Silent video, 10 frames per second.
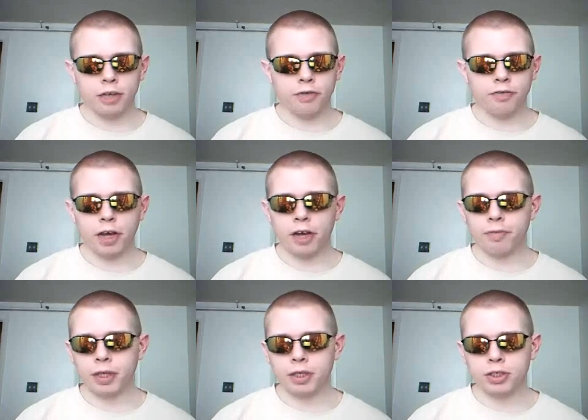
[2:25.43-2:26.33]
In
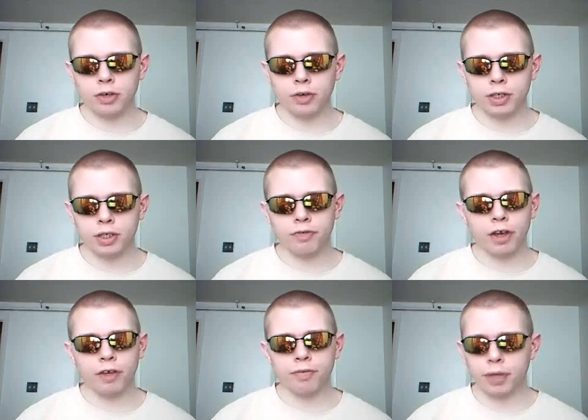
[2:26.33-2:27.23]
5 million generations,
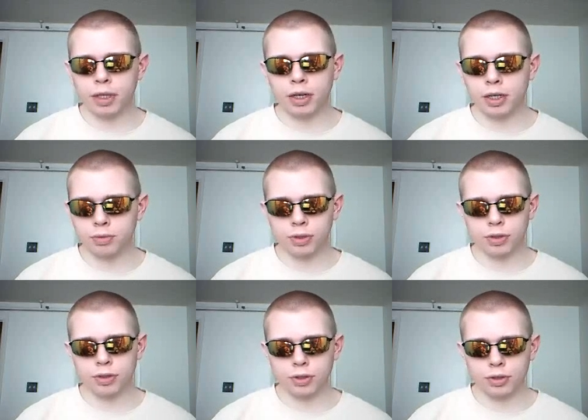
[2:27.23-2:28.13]
5 millionx will
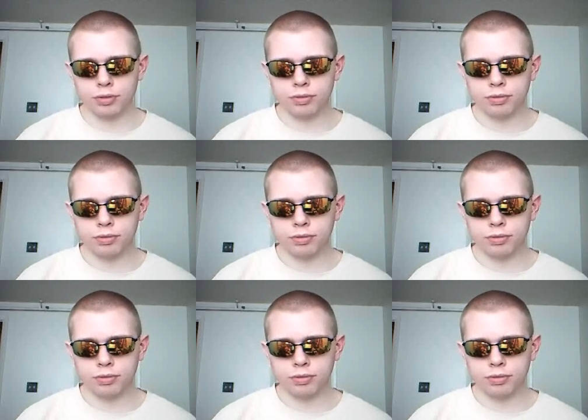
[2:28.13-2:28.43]
occur.